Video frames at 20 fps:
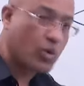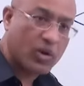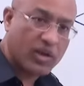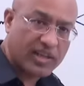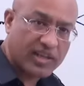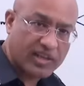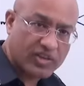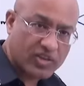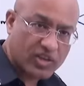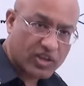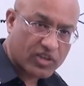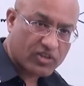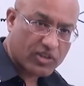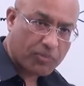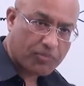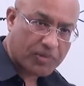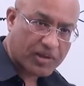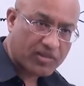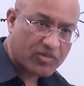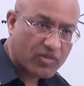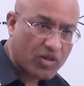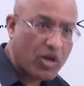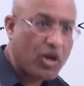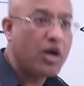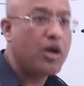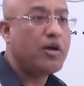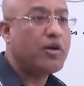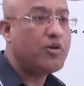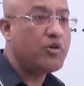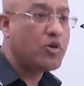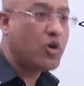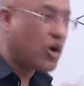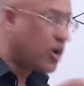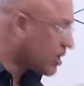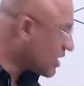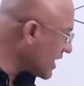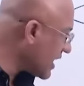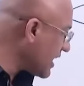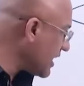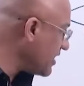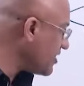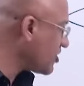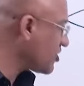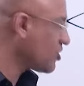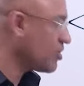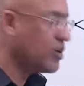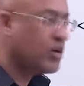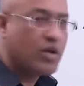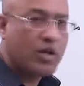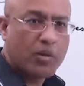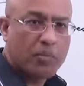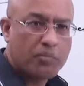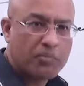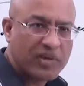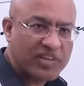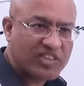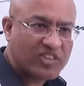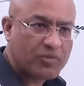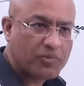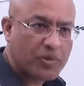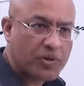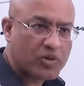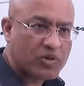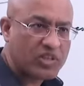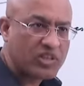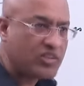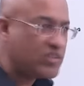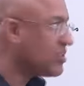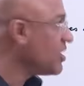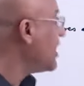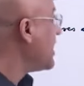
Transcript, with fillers: cholinergic receptors, not against MuSK proteins.